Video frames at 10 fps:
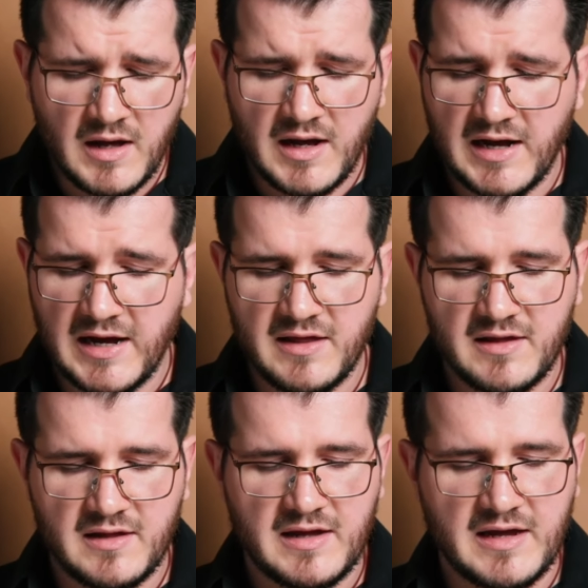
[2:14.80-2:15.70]

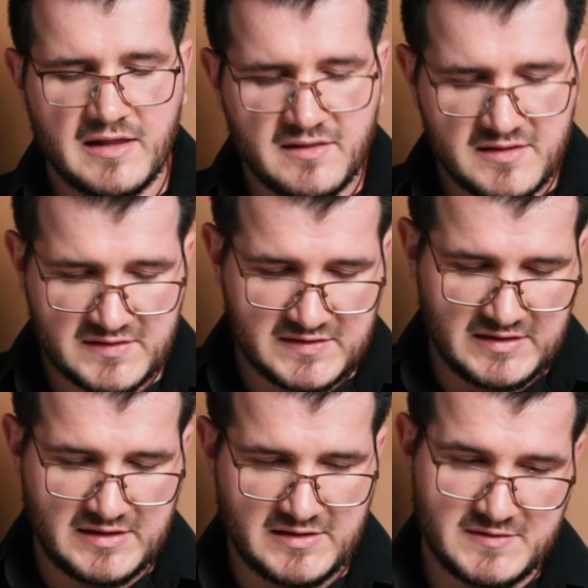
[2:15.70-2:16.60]
And this
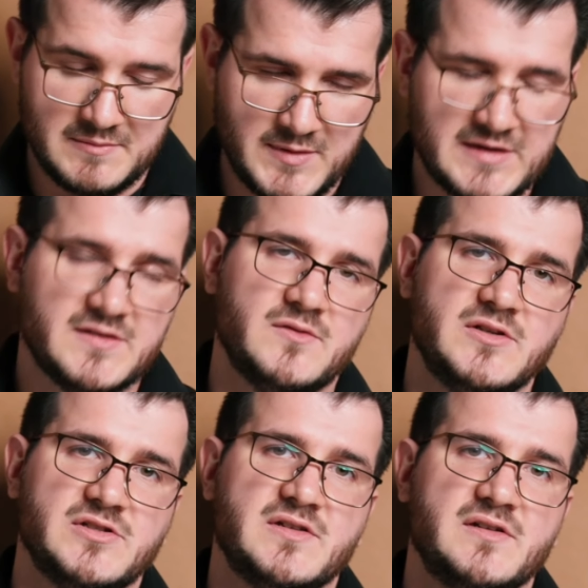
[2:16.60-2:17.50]
is basically
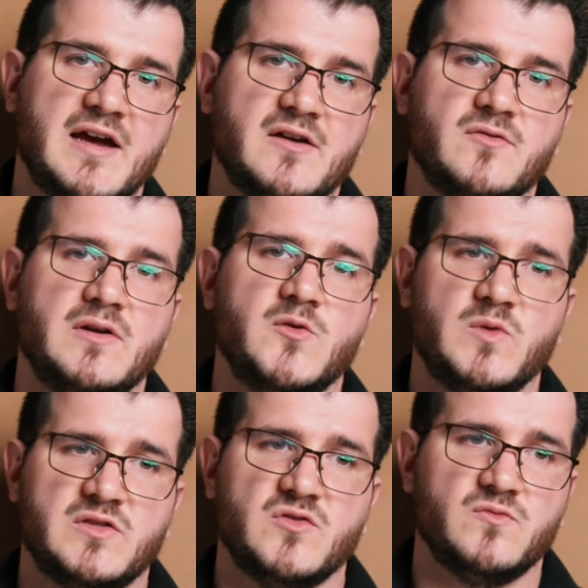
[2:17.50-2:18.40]
just a daiquiri
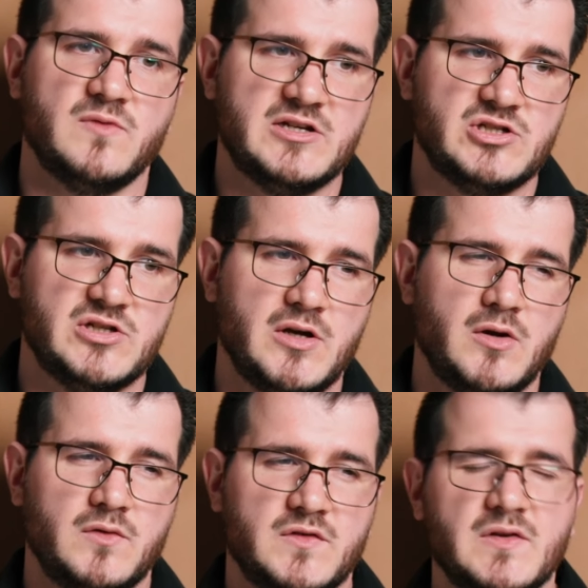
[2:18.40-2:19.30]
with the
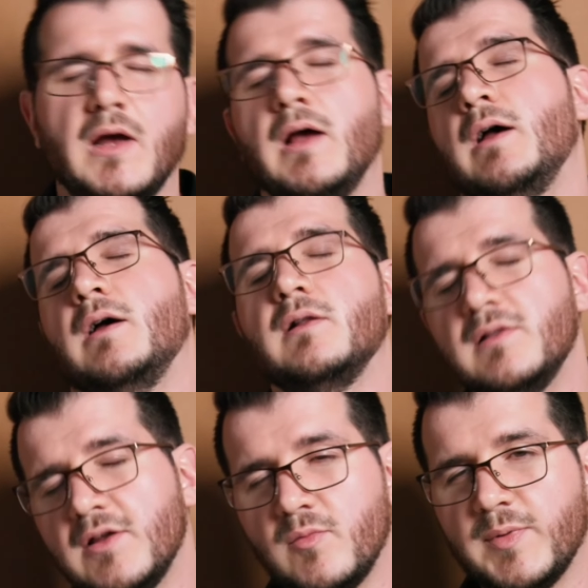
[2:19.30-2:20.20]
ratios a
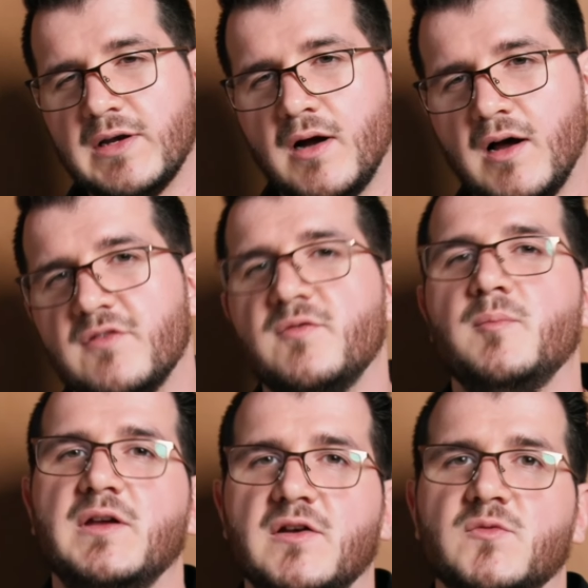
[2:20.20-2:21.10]
little bit off
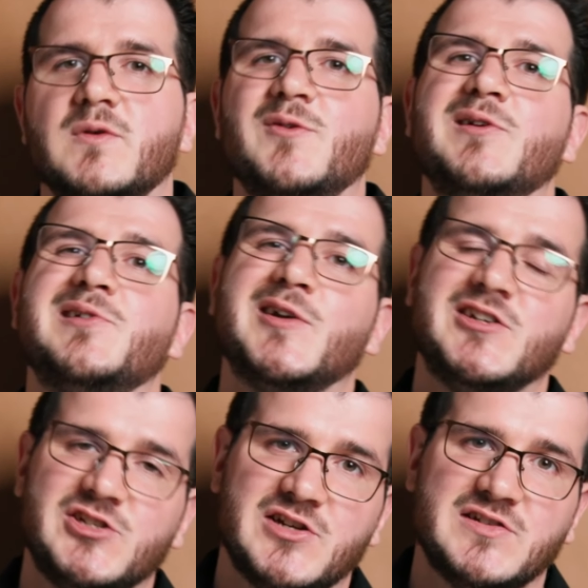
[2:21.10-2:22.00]
because we're going to
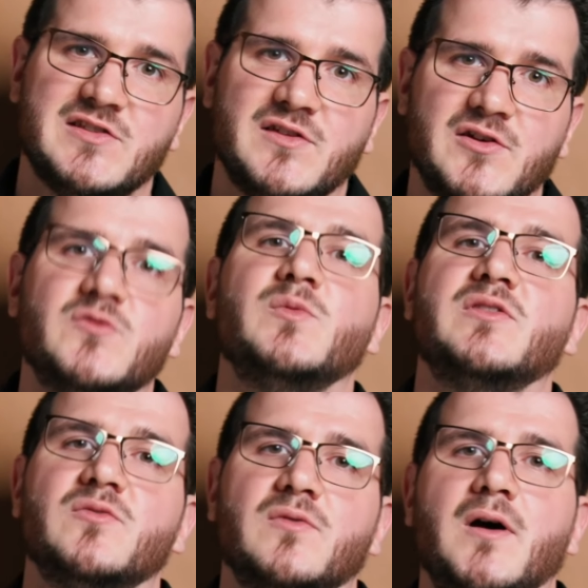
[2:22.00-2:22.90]
adjust those
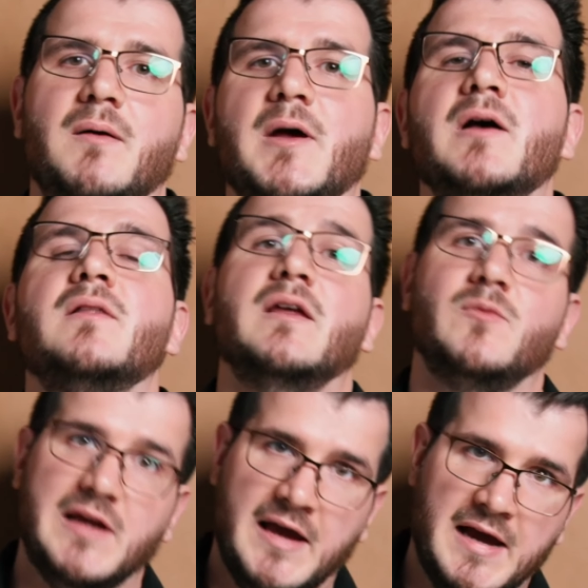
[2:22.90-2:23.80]
with the rum that
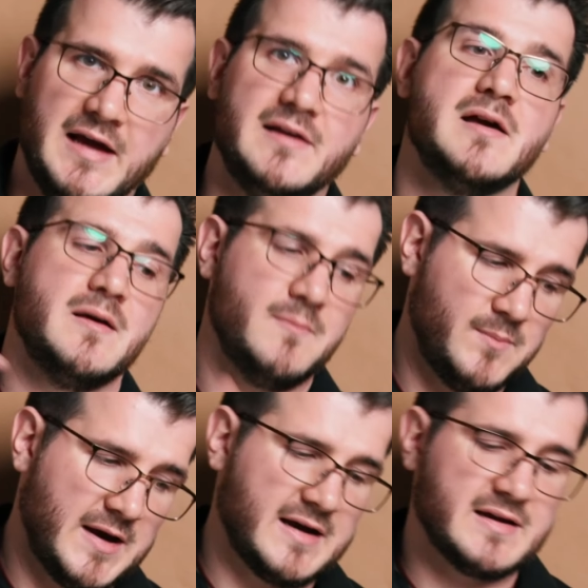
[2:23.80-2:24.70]
we add
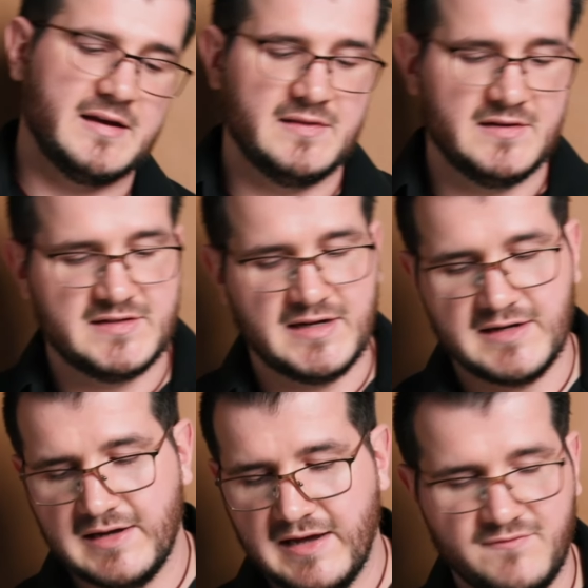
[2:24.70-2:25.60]
back in the
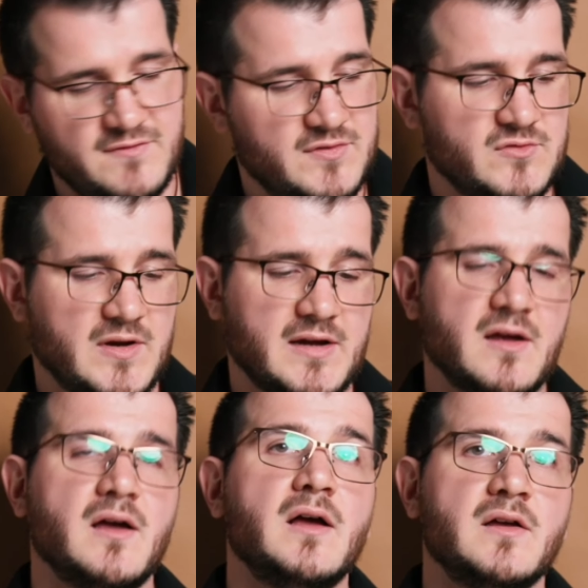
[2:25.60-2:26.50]
second half of the
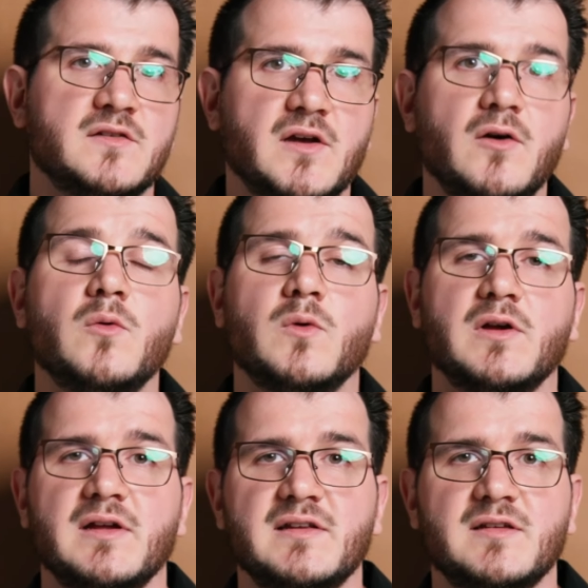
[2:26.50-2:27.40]
drink. So we're
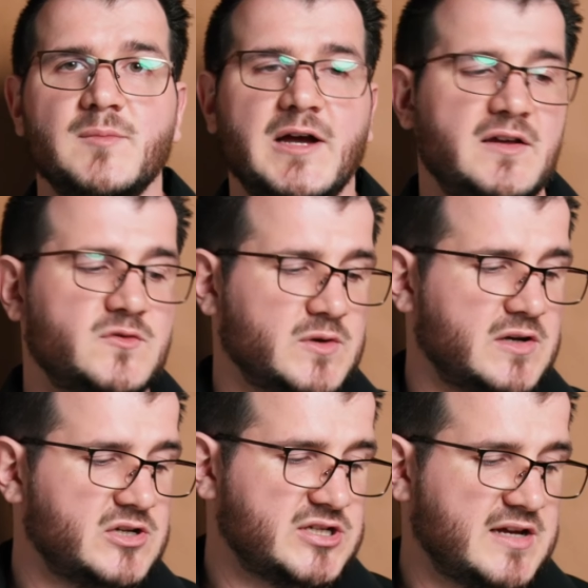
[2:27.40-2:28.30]
going to get some ice, we're
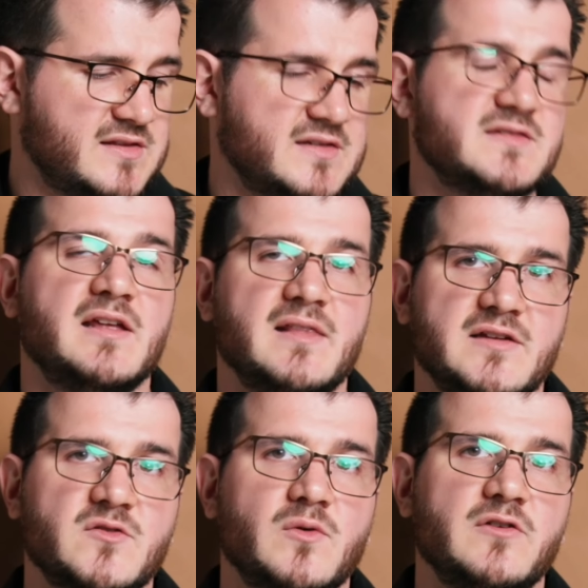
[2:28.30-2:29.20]
going to shake this, and
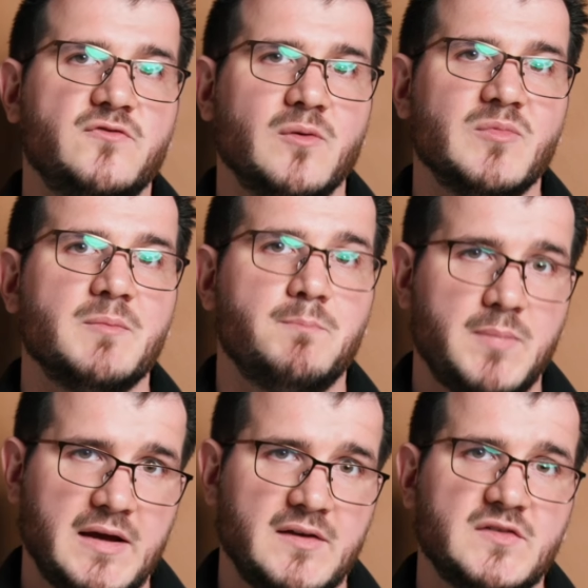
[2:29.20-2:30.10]
that's going to form the
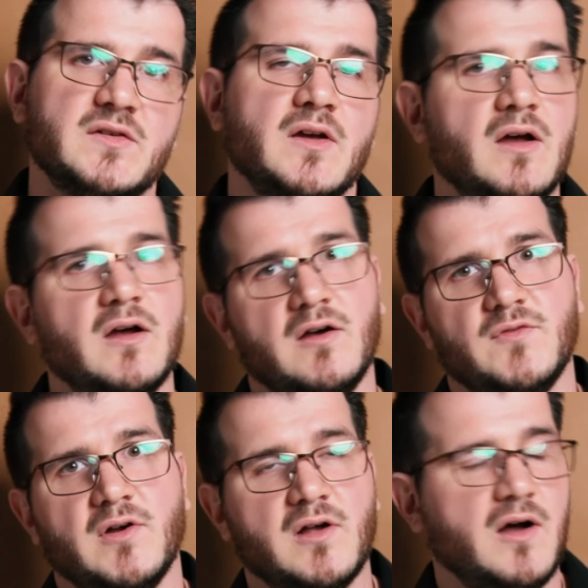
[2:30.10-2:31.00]
base
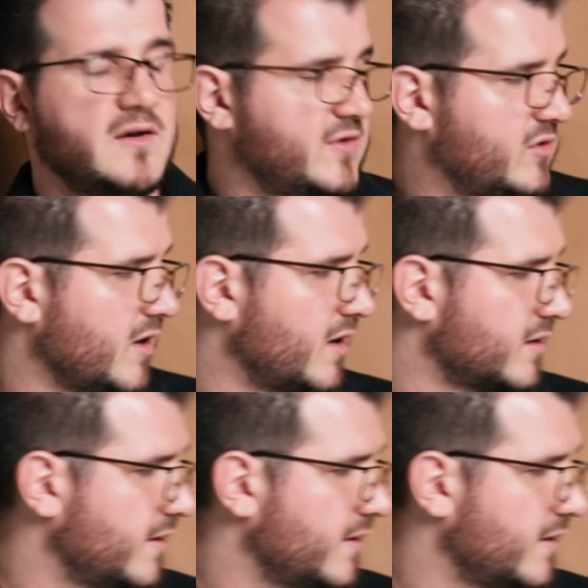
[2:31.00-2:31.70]
of our coffee grog.